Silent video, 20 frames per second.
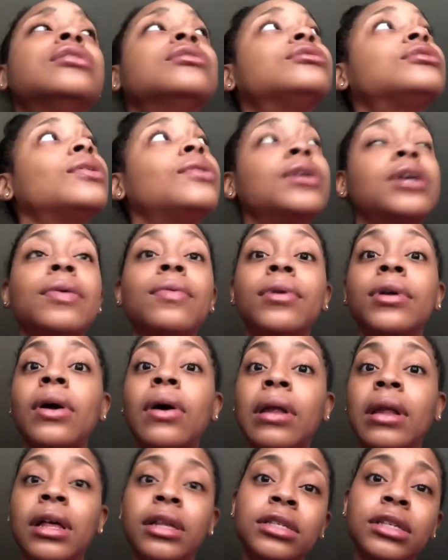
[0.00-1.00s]
So here we
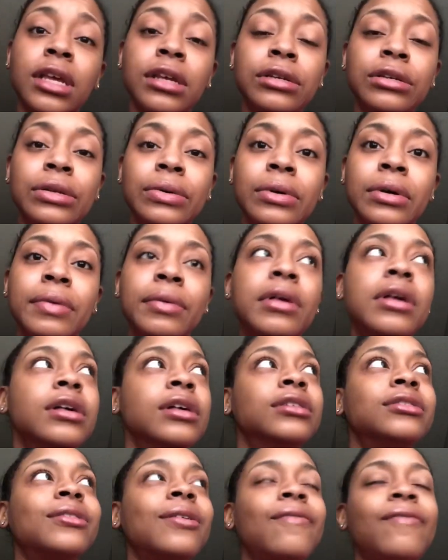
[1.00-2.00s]
go. Let's get into it.
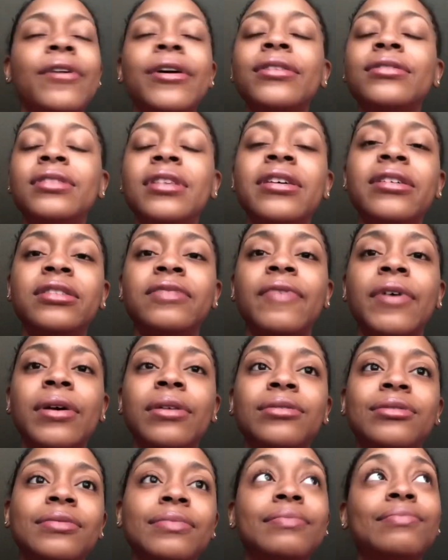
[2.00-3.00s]
So first things
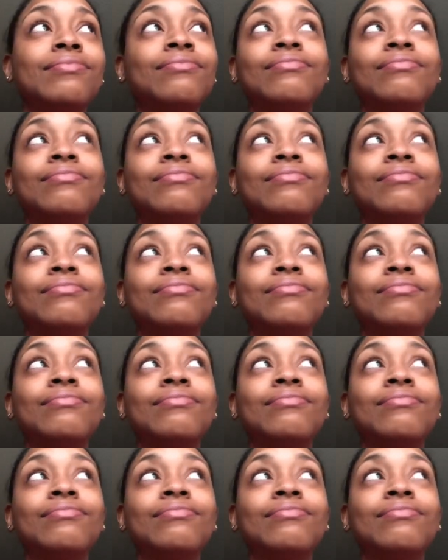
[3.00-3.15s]
first.